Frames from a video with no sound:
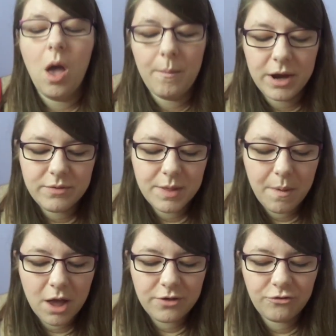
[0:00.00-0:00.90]
but it was the
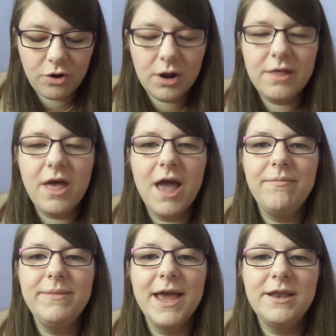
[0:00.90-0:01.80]
bars of chocolate that I
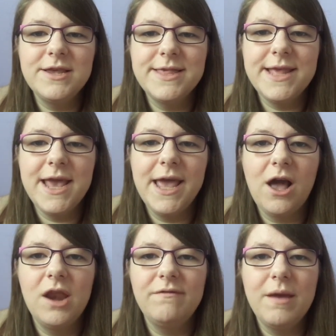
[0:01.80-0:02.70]
have yet to see
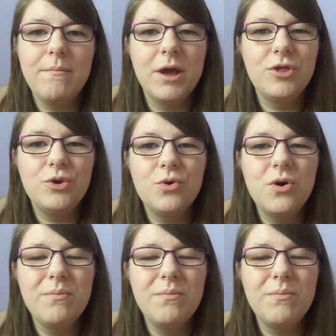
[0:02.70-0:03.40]
kind of in my store.